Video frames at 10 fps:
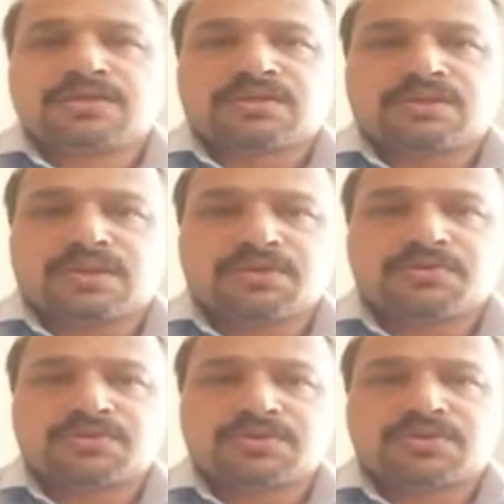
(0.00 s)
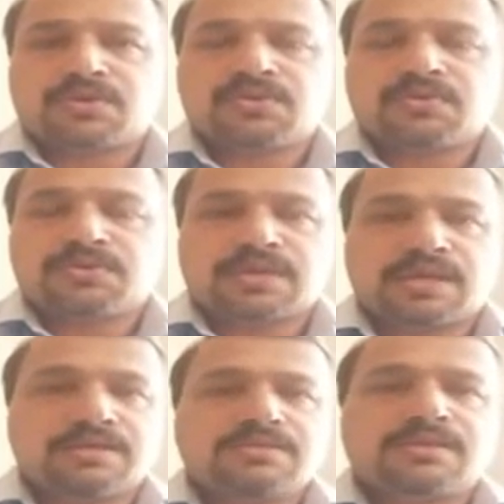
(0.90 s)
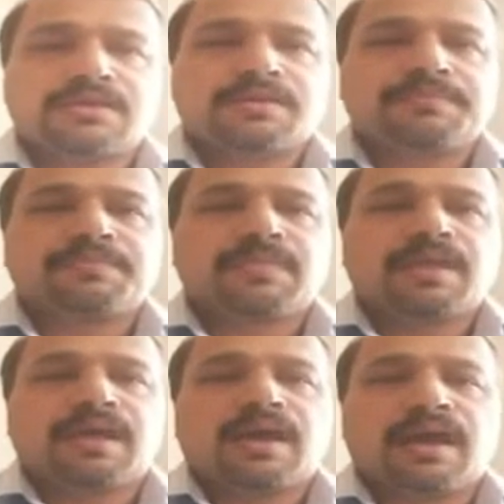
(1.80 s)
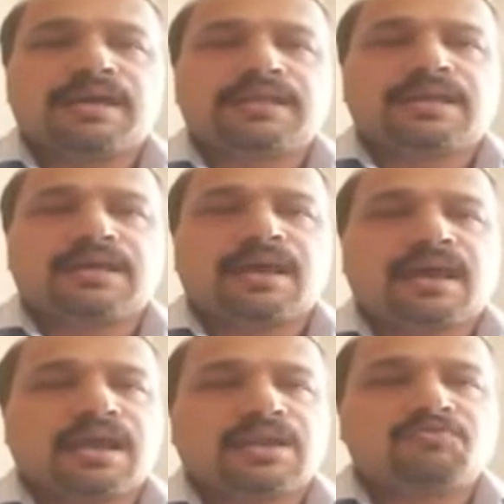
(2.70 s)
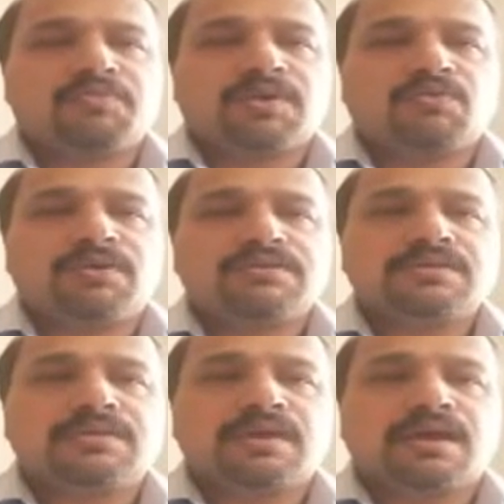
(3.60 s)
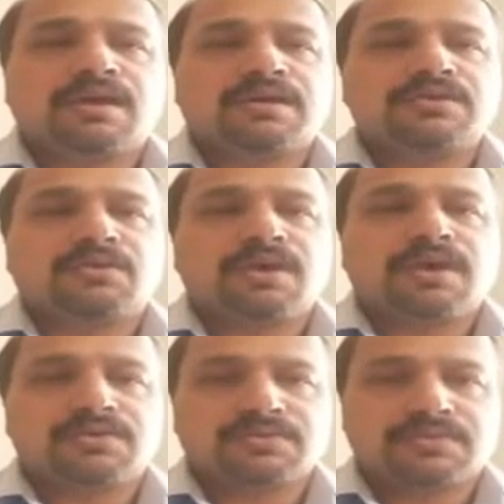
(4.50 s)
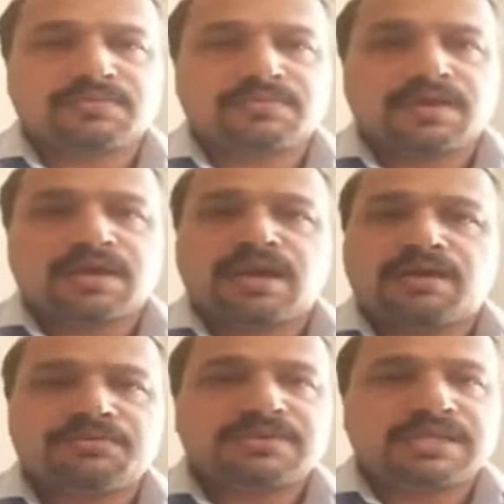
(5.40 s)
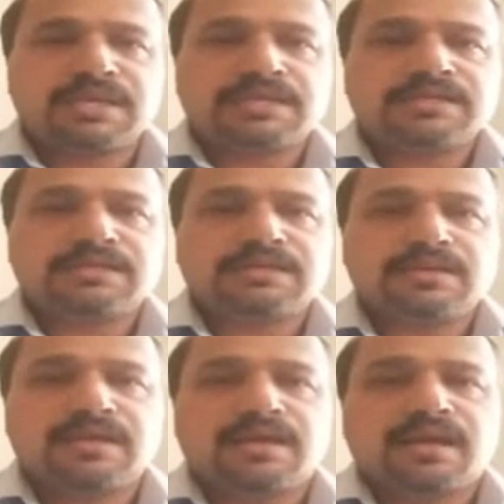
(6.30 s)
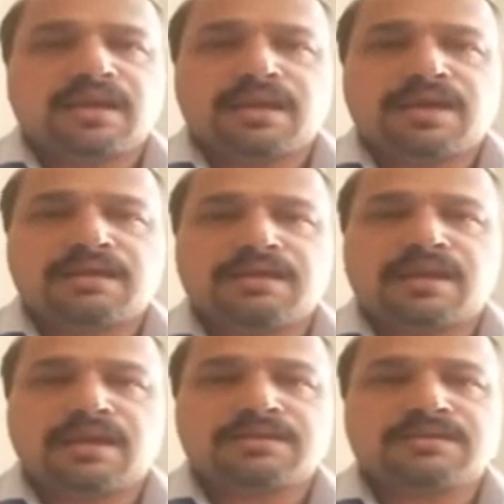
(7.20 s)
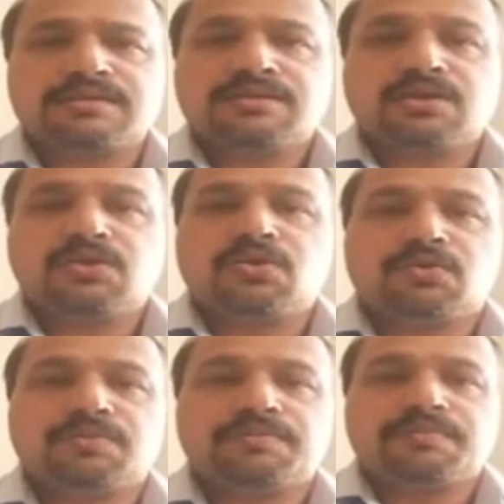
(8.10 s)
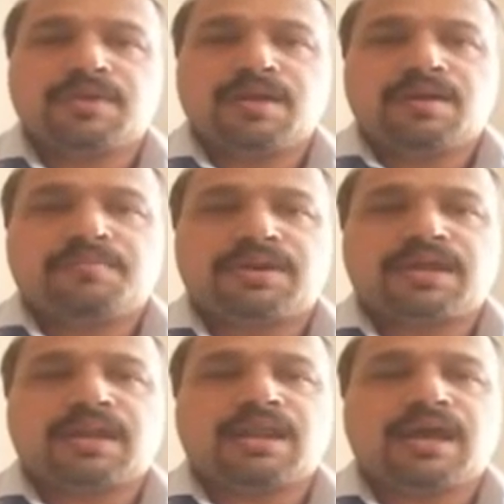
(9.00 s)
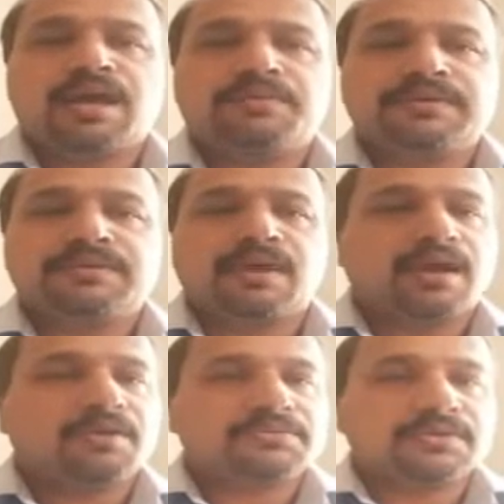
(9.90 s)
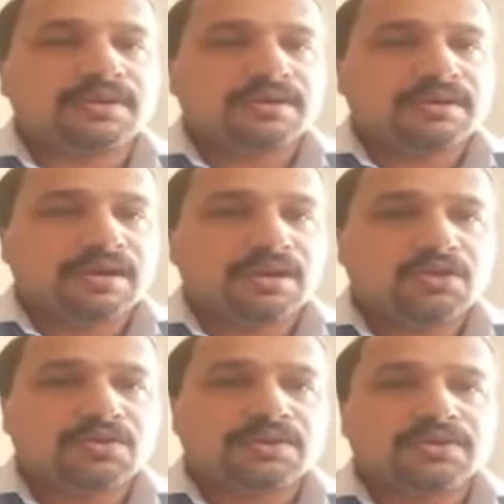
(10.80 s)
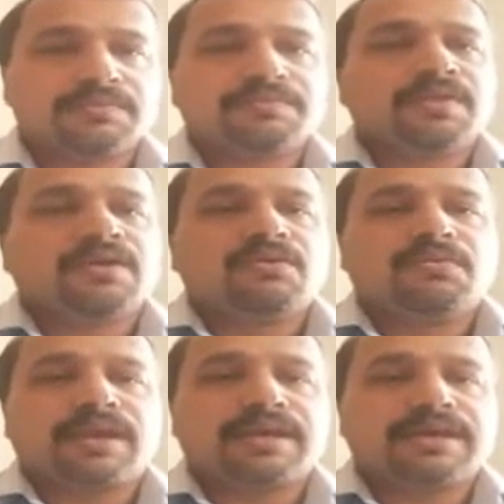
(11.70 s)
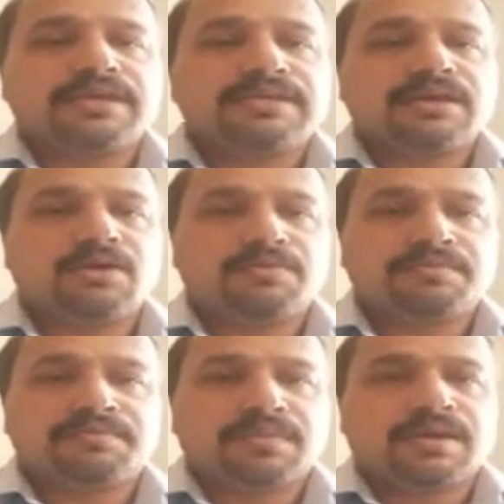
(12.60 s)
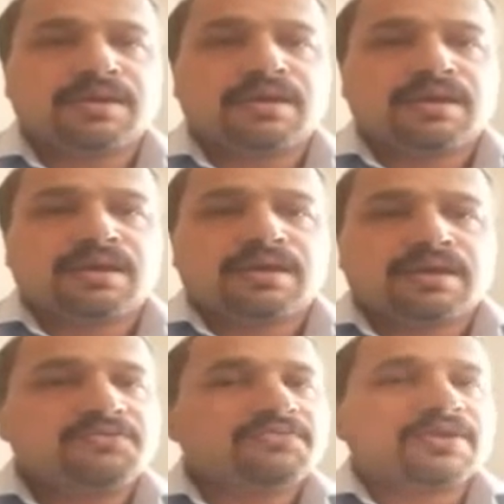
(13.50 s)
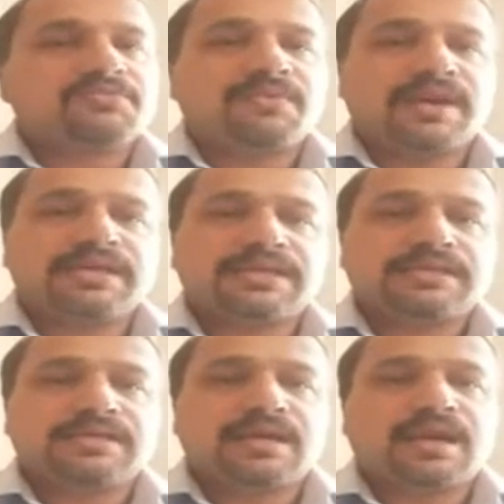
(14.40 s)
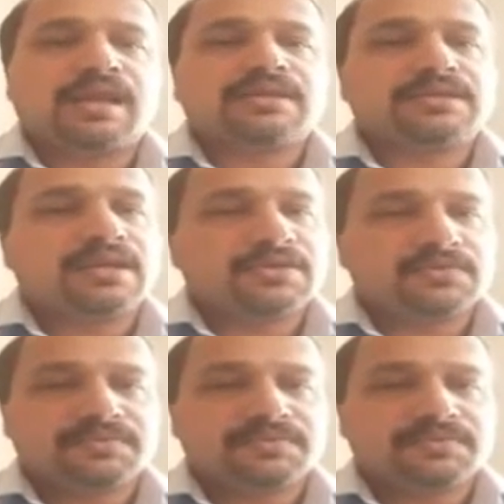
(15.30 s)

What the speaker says: Now Sue says, I think I left my watch at your house. Have you seen it? Anne answers, no, but I'll have a look when I get home. If I find it, I'll tell you.